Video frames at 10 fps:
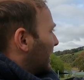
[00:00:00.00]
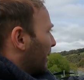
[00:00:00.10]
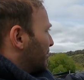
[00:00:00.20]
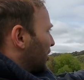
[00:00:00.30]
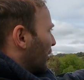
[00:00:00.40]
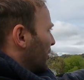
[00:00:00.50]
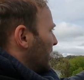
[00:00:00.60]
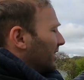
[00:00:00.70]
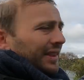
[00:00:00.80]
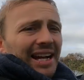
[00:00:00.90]
club. So
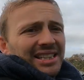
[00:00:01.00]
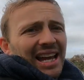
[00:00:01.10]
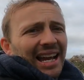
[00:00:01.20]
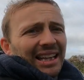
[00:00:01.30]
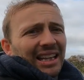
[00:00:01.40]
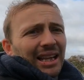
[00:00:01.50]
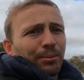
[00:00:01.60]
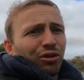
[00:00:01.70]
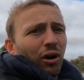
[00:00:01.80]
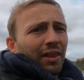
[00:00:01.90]
that's the angling
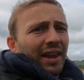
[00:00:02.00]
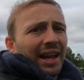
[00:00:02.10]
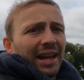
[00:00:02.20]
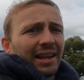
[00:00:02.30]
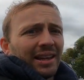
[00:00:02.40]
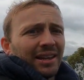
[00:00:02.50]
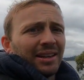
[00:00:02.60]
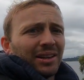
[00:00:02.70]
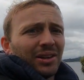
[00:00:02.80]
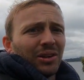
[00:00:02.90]
club right there.
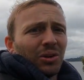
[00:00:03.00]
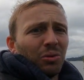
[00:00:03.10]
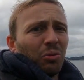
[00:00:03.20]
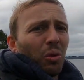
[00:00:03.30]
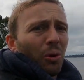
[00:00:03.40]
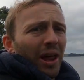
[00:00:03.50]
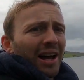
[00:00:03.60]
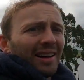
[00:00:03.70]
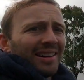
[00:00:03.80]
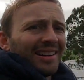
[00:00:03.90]

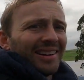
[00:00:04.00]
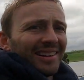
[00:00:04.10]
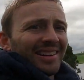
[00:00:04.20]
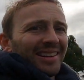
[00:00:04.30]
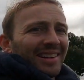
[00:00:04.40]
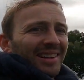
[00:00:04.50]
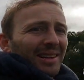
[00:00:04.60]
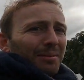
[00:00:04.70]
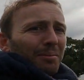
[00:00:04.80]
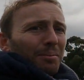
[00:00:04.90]
Water,
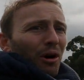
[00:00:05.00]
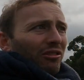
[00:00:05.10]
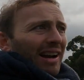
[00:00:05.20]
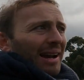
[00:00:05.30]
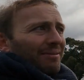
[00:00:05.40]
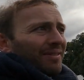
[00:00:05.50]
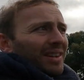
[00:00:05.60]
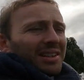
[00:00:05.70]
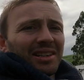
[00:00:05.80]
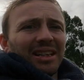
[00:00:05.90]
boat ramp,
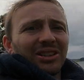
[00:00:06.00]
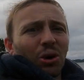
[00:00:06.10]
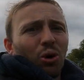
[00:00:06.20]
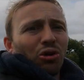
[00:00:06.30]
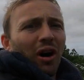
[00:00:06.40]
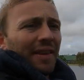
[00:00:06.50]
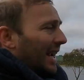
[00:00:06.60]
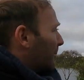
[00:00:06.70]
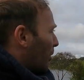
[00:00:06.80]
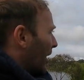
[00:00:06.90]
it's all right
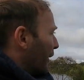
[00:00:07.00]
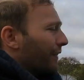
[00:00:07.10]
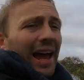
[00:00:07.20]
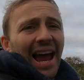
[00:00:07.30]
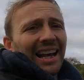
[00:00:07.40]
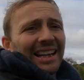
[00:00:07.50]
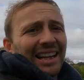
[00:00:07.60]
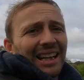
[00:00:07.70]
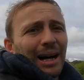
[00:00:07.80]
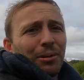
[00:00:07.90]
there. I'm eyeing off that angling
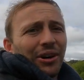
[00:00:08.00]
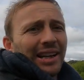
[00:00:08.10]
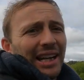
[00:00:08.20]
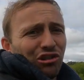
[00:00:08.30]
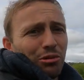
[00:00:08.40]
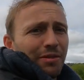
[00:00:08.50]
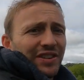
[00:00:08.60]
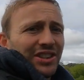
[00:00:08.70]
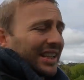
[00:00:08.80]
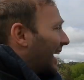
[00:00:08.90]
club. I'm gonna get a group of
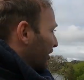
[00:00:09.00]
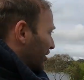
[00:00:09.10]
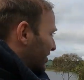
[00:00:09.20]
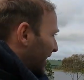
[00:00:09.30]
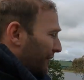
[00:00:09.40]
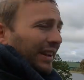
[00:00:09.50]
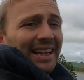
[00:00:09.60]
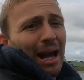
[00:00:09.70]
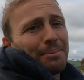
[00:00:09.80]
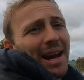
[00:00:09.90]
us together and definitely
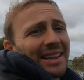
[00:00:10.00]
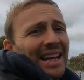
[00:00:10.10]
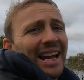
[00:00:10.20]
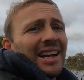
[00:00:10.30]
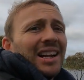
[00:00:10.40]
come back there.